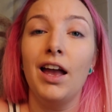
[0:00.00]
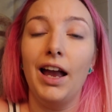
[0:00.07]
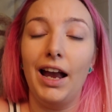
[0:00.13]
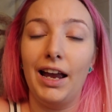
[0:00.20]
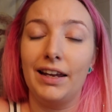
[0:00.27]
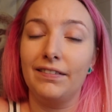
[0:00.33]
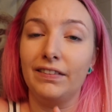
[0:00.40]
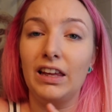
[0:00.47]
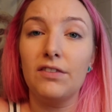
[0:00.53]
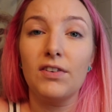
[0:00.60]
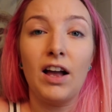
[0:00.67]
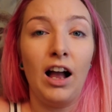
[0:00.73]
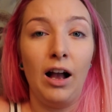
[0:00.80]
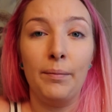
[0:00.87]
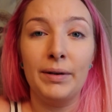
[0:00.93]
and leave
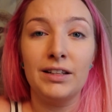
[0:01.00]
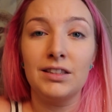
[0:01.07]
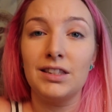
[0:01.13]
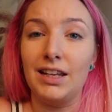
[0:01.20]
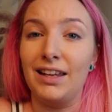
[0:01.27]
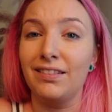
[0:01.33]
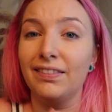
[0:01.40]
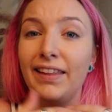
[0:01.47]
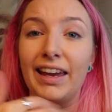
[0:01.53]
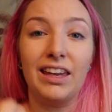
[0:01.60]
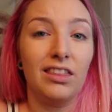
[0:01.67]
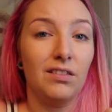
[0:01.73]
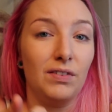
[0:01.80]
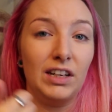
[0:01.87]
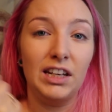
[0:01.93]
comments and
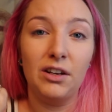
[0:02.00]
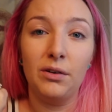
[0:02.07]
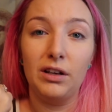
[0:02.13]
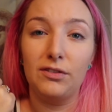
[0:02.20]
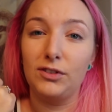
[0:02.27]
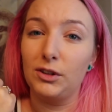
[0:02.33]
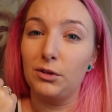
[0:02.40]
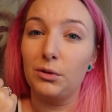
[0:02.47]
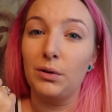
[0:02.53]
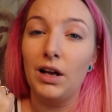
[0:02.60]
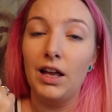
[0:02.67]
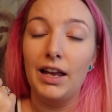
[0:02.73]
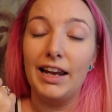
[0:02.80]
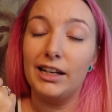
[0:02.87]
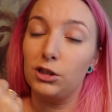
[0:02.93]
like the video if you
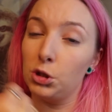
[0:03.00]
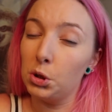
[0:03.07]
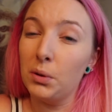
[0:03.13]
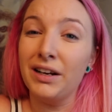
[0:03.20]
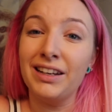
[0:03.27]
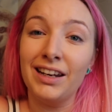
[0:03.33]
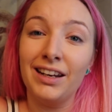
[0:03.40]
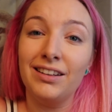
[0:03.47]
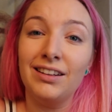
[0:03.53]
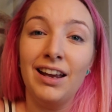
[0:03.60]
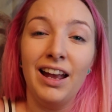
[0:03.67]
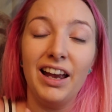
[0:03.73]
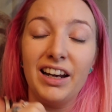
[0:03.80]
enjoyed it.